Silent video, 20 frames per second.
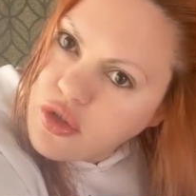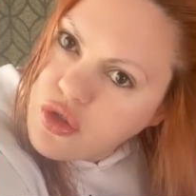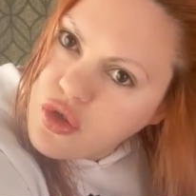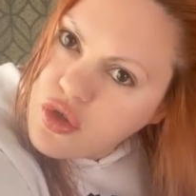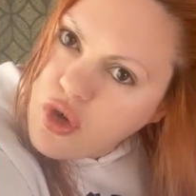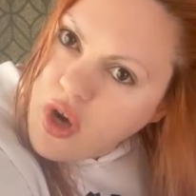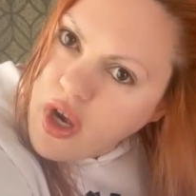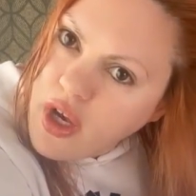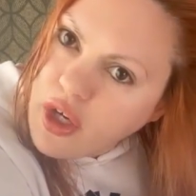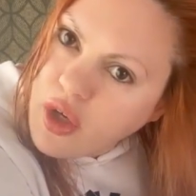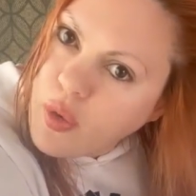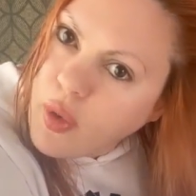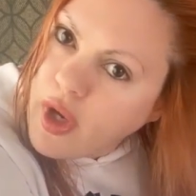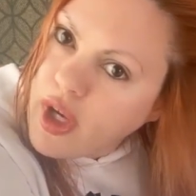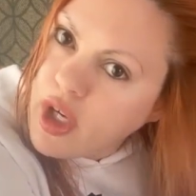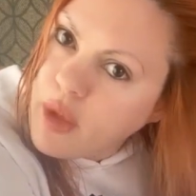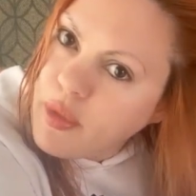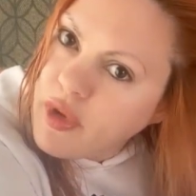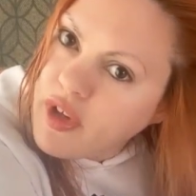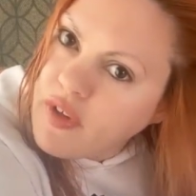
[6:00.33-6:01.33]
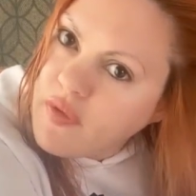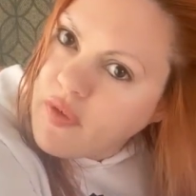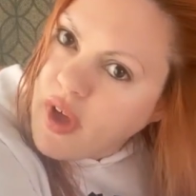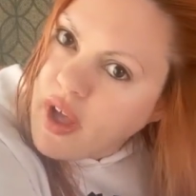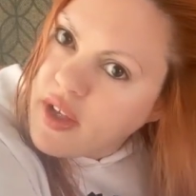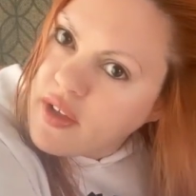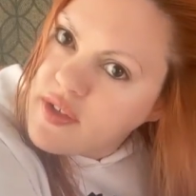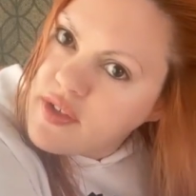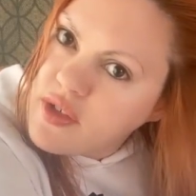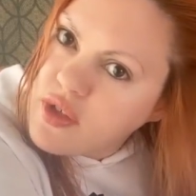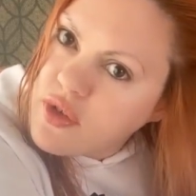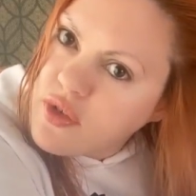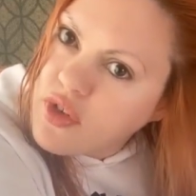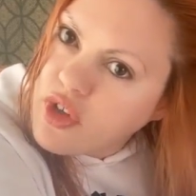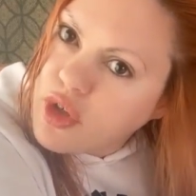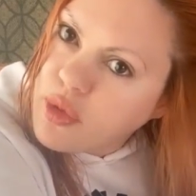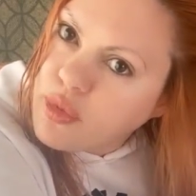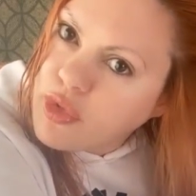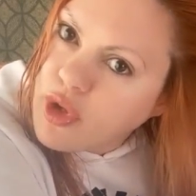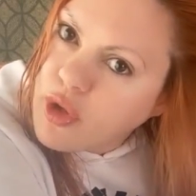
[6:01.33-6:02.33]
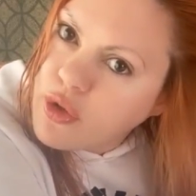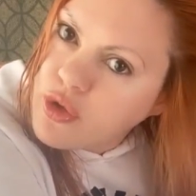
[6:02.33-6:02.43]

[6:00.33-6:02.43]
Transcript: dry quite a bit faster than a blow